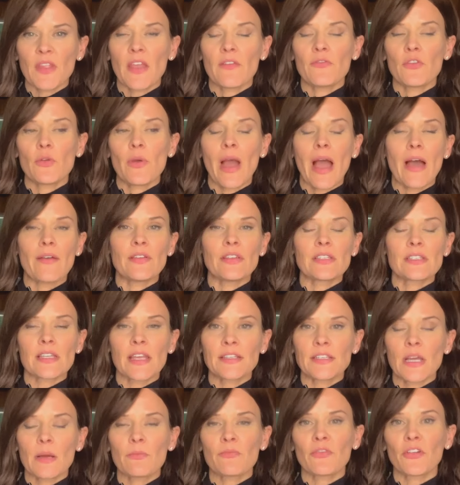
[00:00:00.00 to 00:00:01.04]
If you haven't
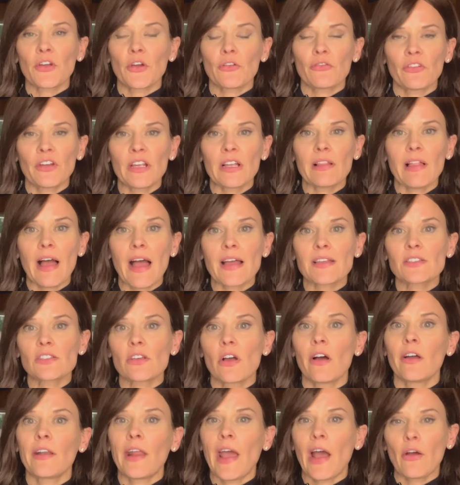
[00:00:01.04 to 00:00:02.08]
signed up for your free class
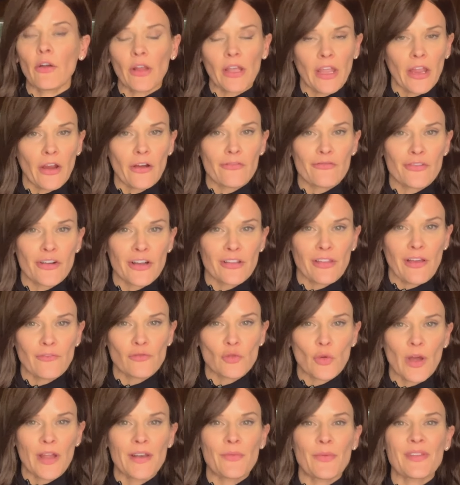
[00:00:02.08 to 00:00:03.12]
on how to care for a loved
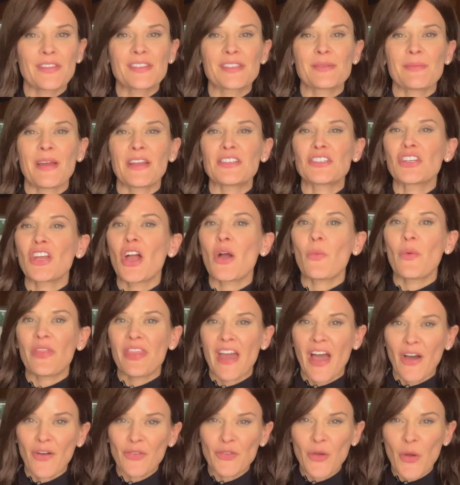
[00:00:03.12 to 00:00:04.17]
one with dementia
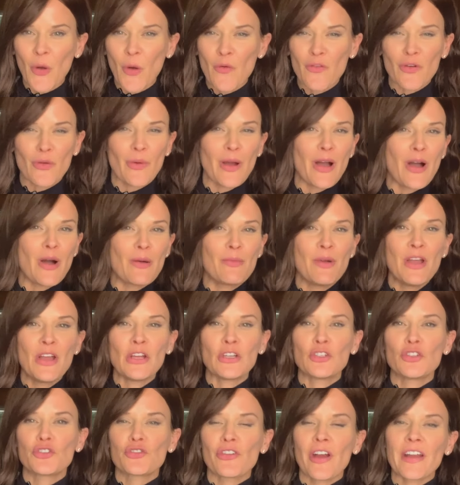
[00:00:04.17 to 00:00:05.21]
without the overwhelm,
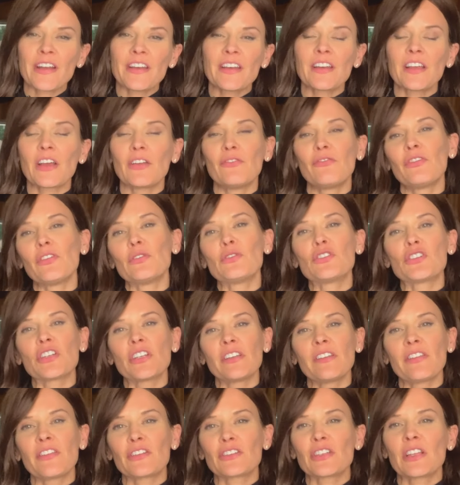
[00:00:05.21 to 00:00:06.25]
dread, and
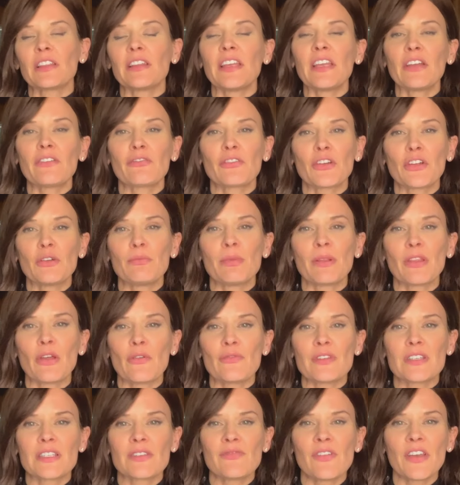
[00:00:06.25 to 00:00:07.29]
confusion, there's a link for you below
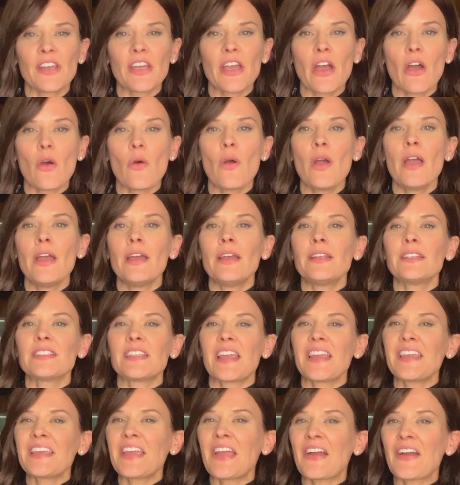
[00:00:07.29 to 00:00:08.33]
this video.
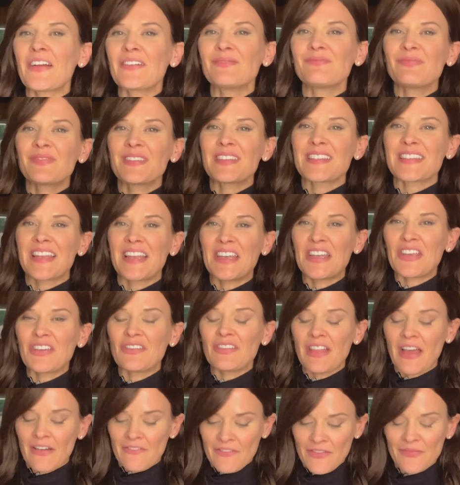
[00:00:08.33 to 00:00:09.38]
Take care. Sending you
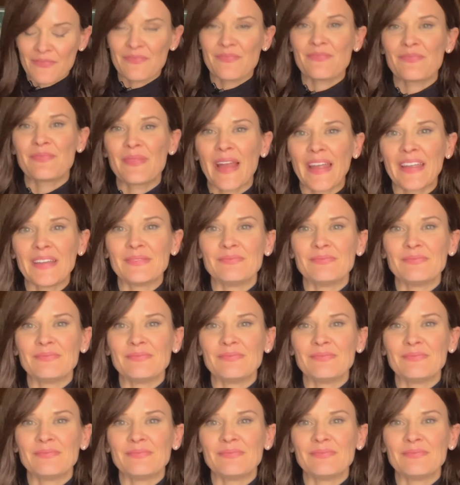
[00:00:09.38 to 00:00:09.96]
love. Bye.